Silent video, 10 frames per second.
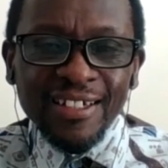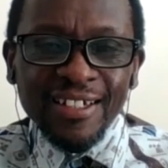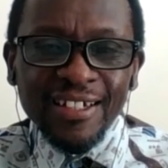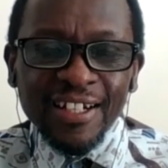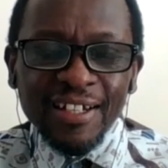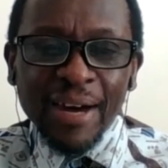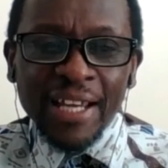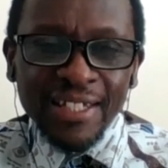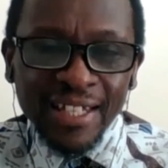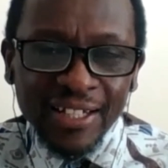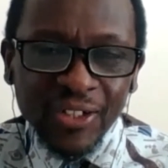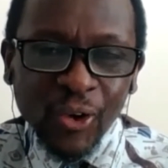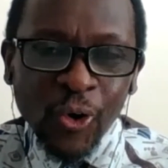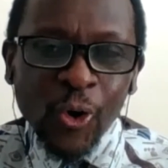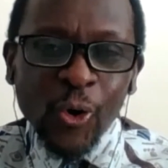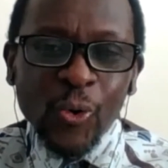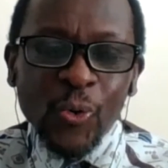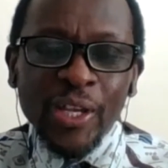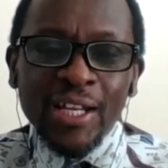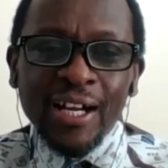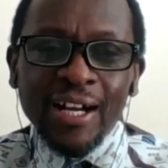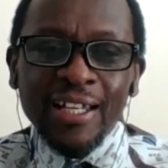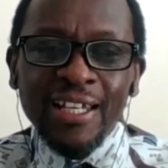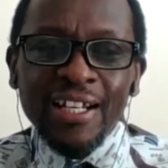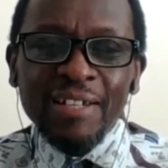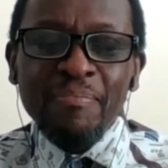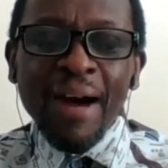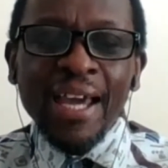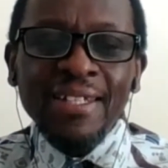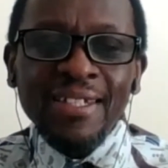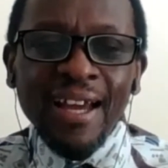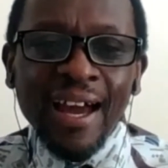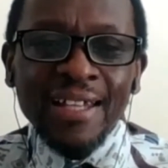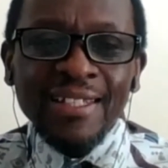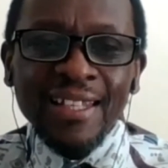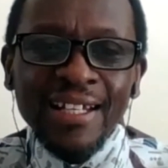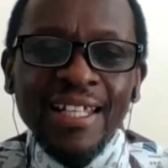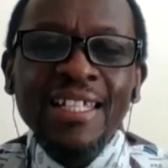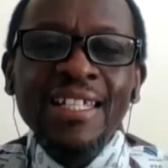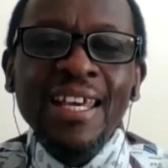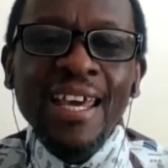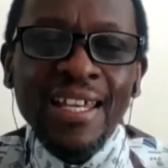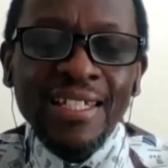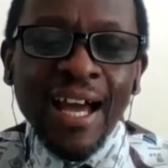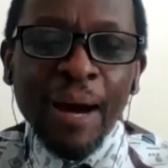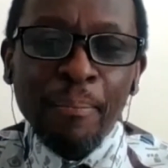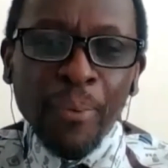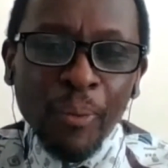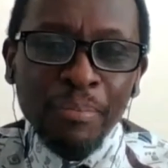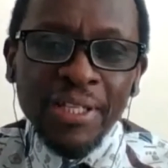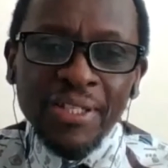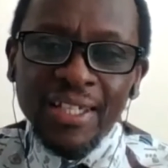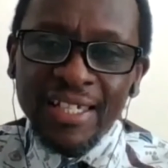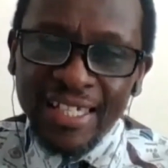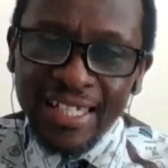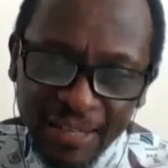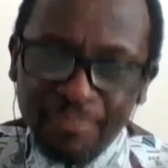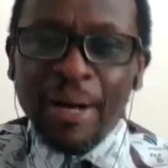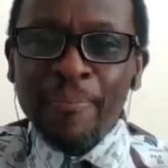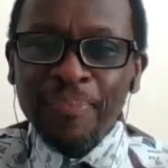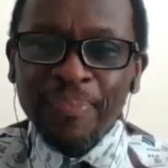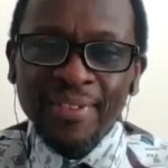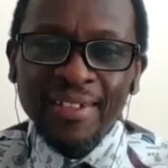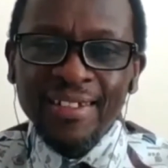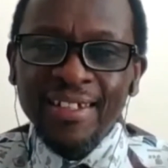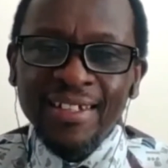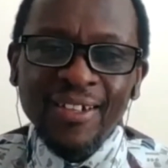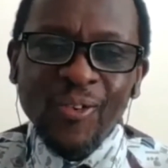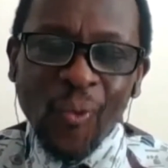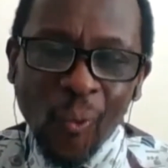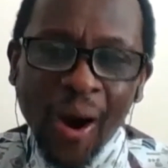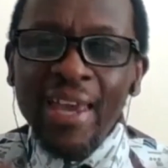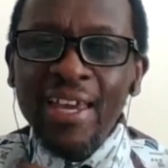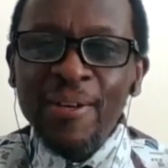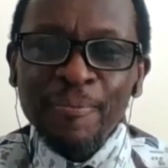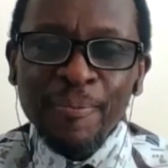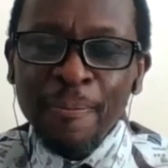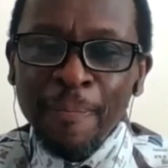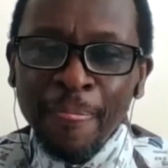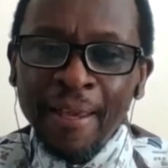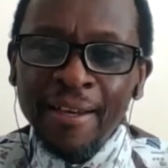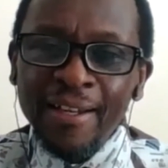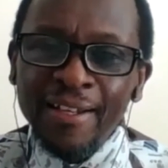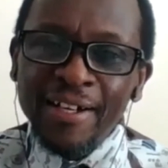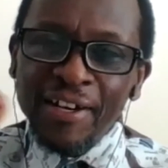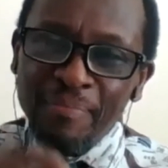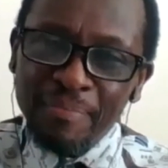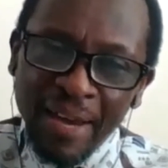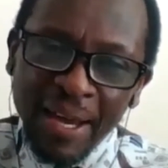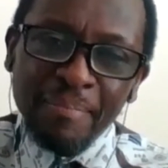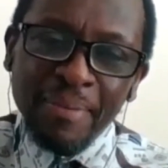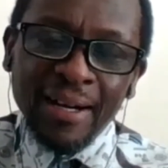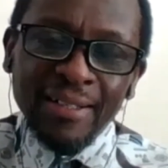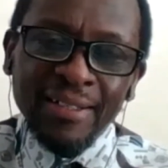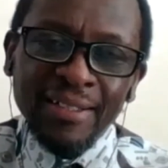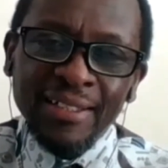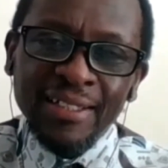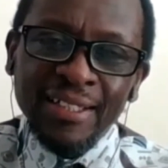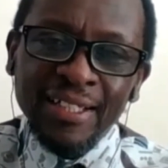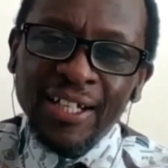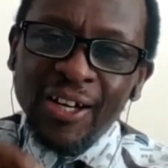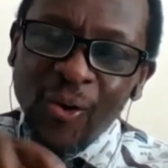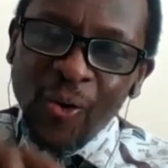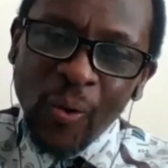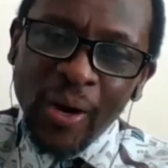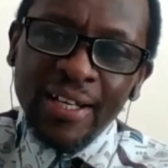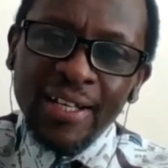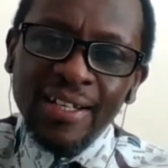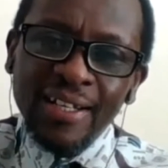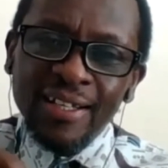reminds us, he reminds us that he is a promise keeper. Why? Remember, when